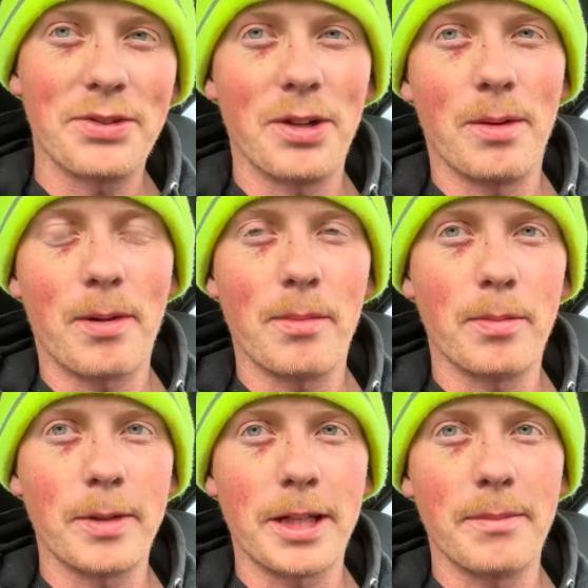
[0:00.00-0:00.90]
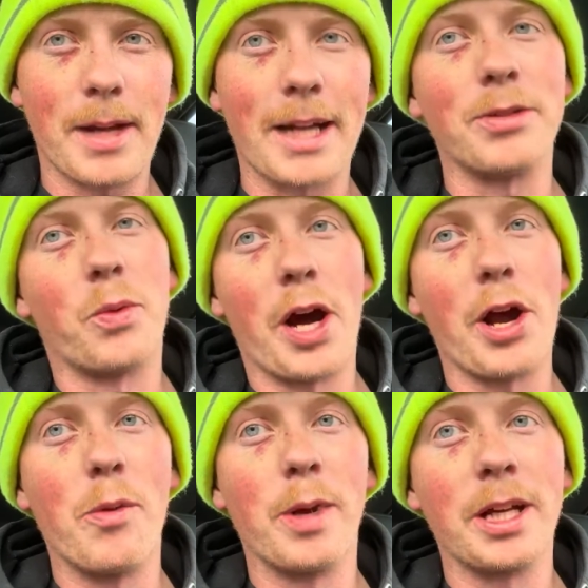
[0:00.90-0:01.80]
so I'll probably get back to
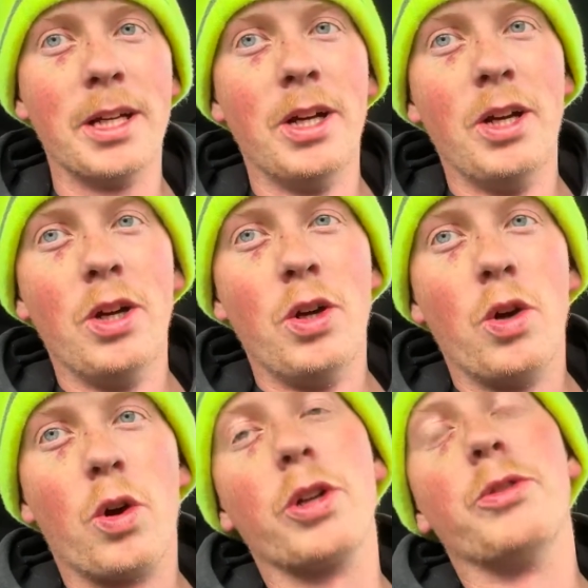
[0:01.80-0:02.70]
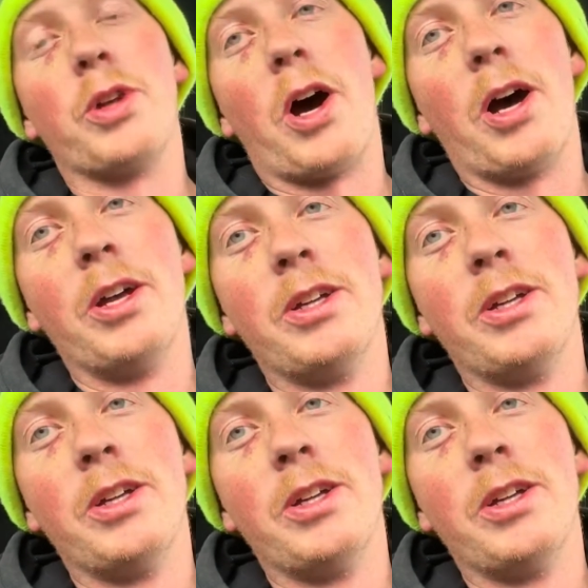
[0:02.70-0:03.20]
Wyoming or Utah,